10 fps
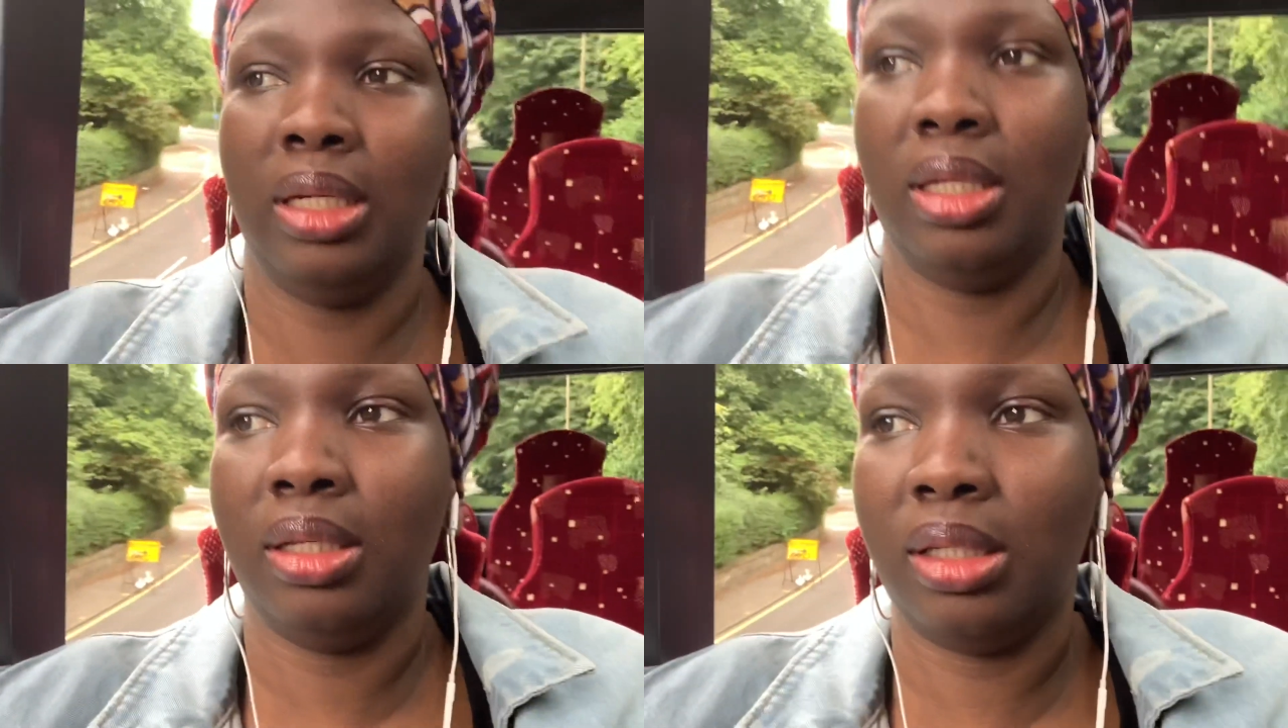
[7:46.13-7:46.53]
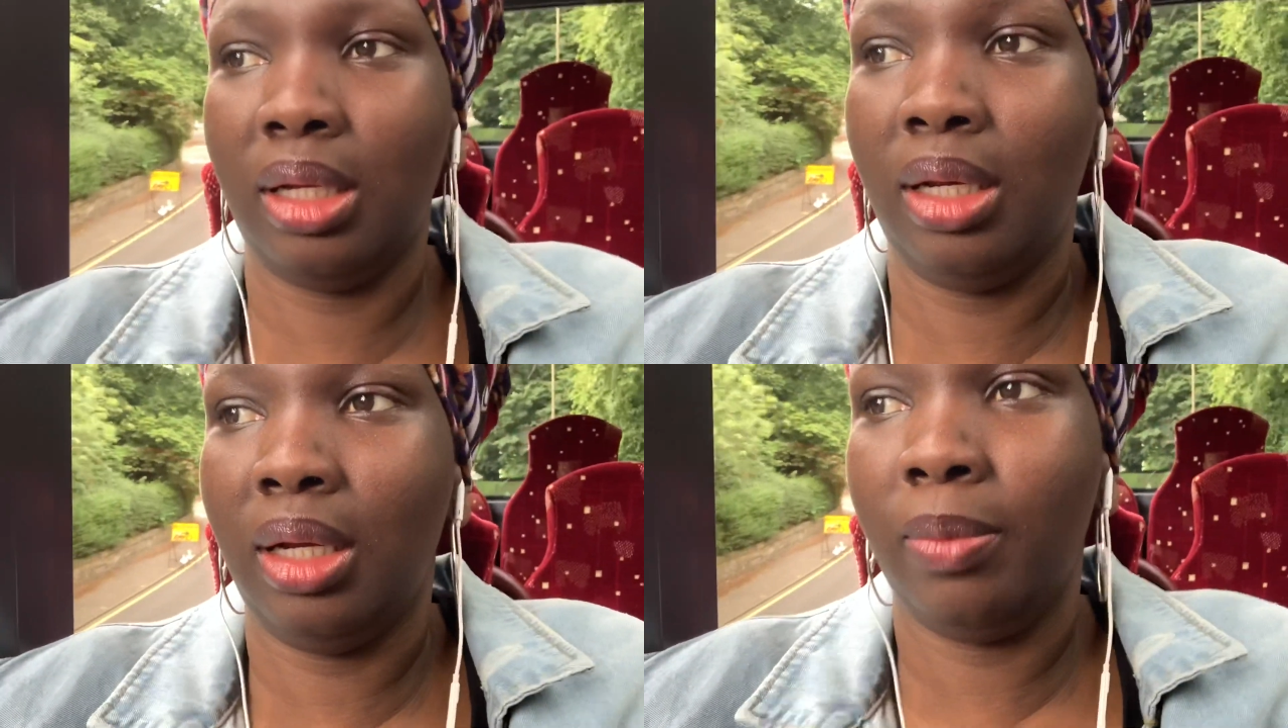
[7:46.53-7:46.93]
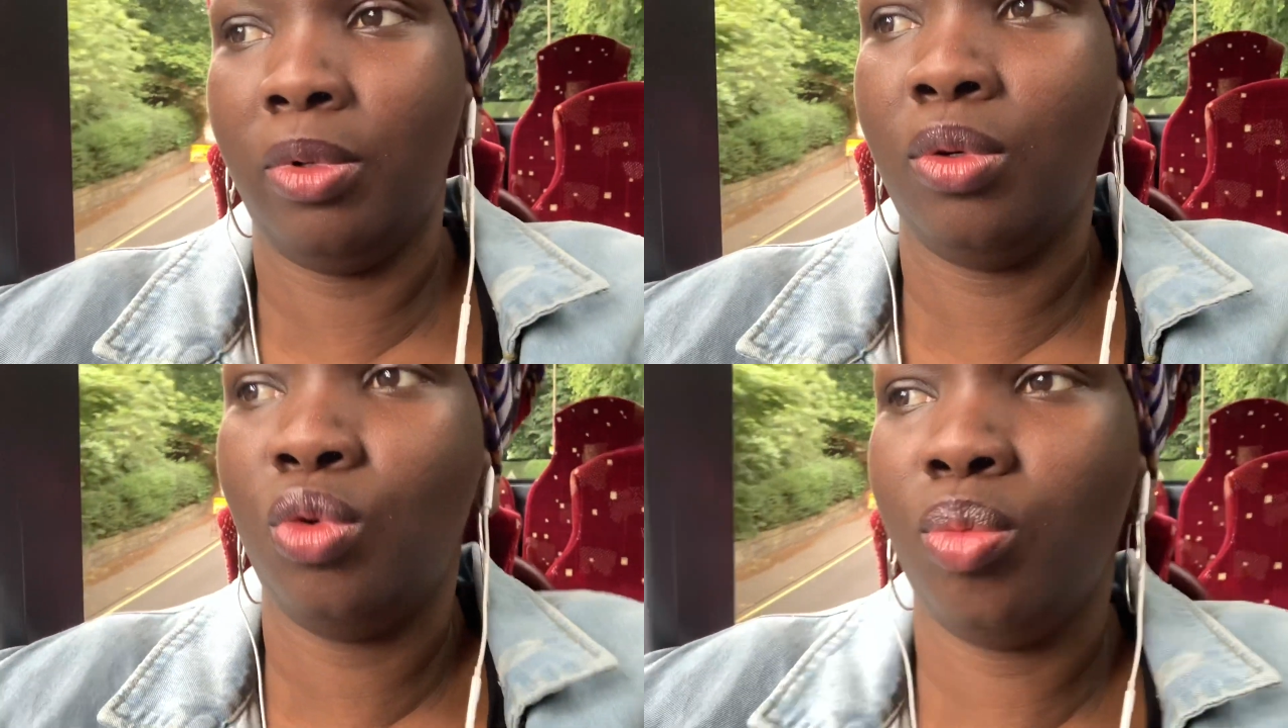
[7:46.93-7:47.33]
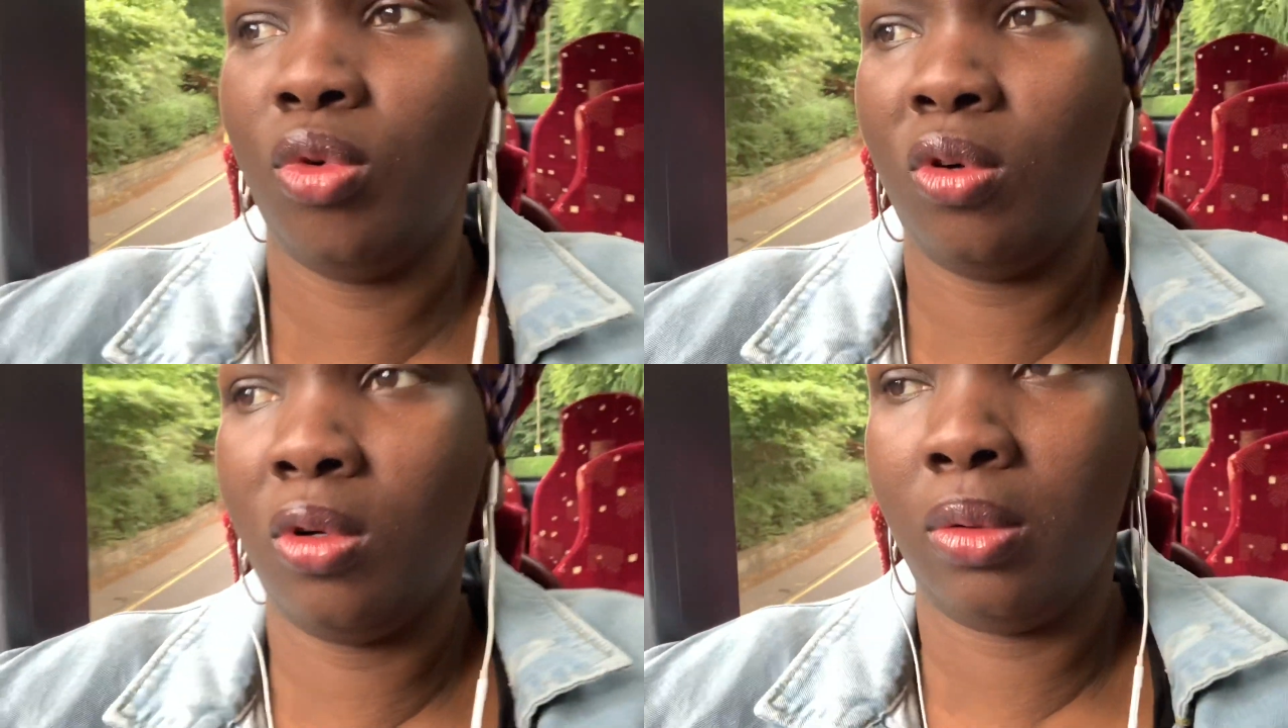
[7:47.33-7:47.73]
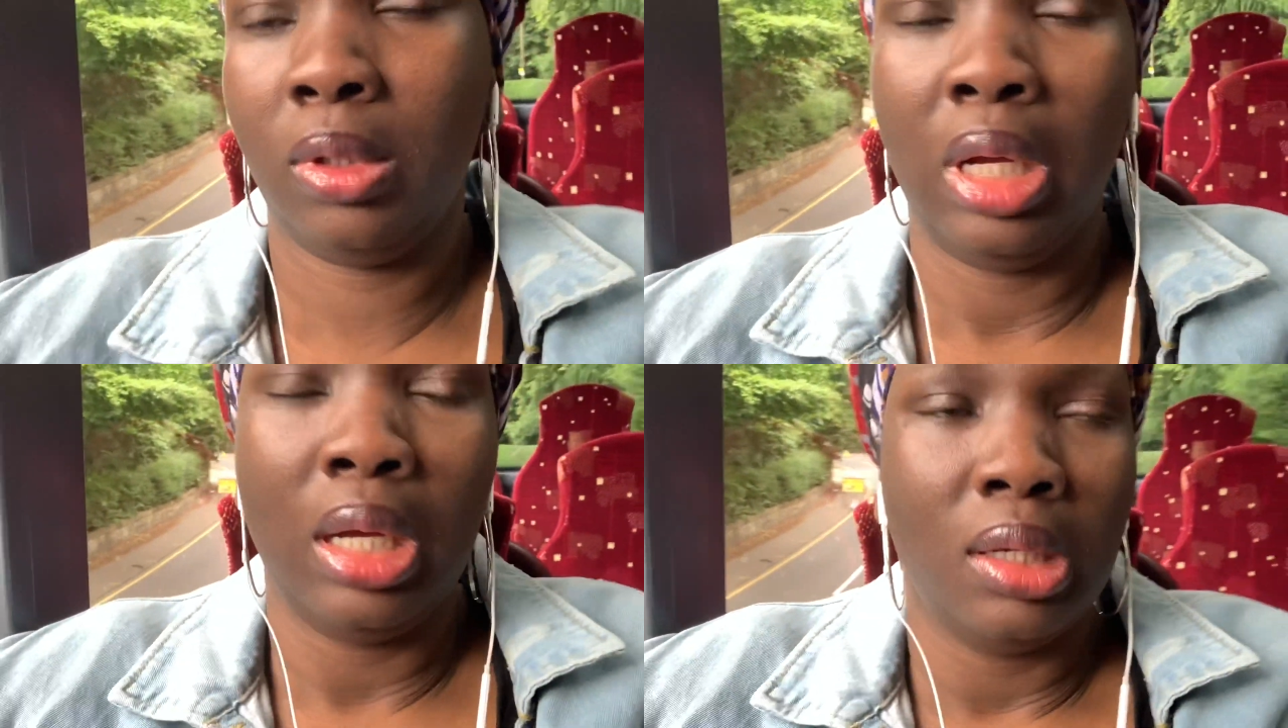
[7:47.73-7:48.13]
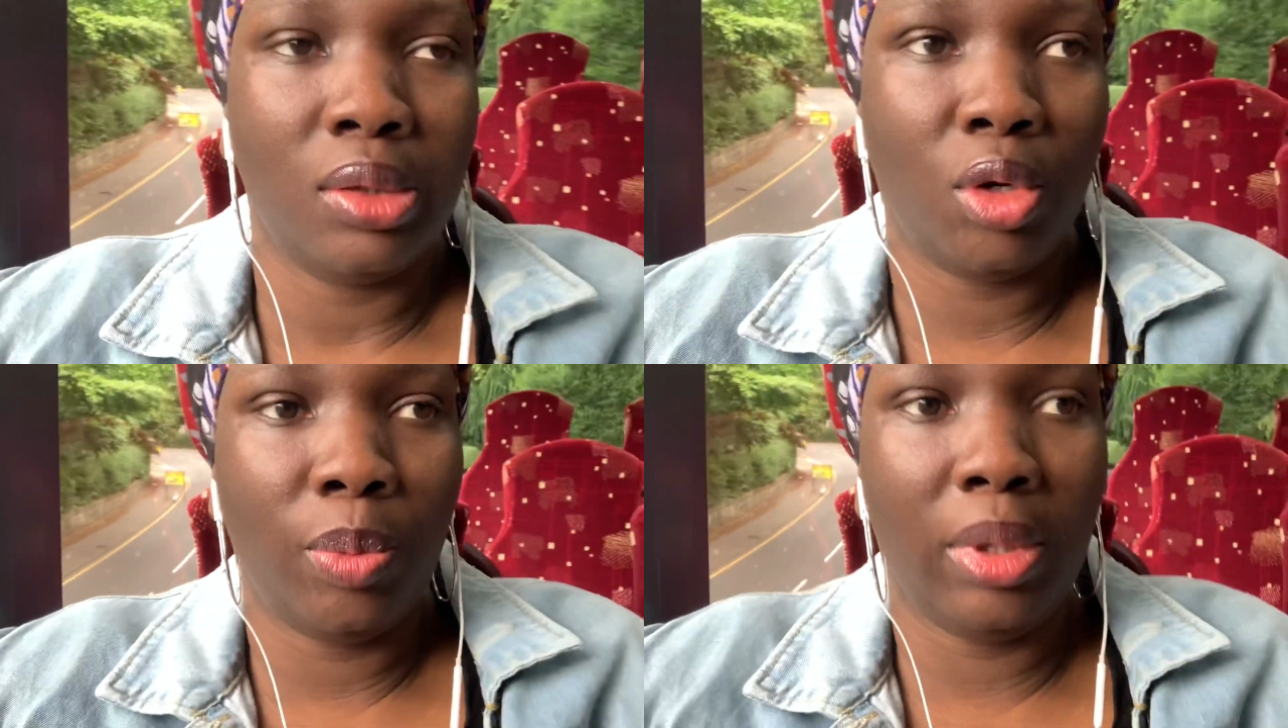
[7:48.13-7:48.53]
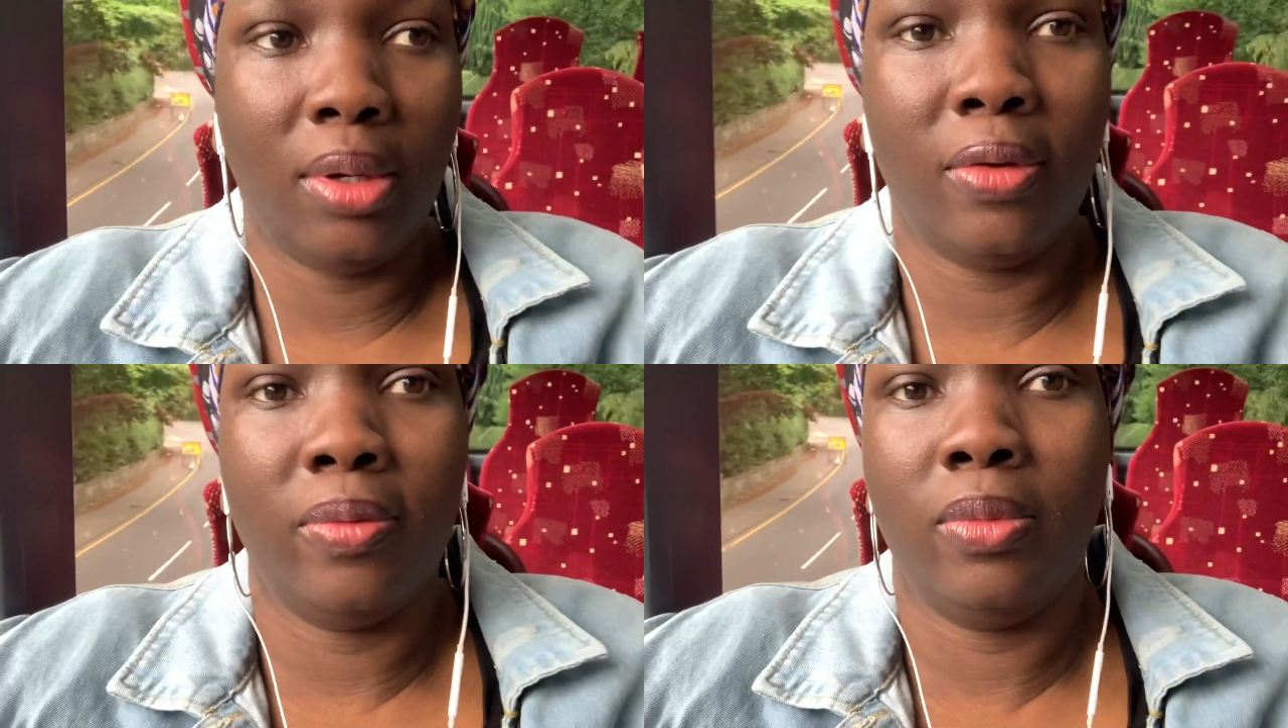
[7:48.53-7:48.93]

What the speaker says: Inshallah, I'm gonna do more topic of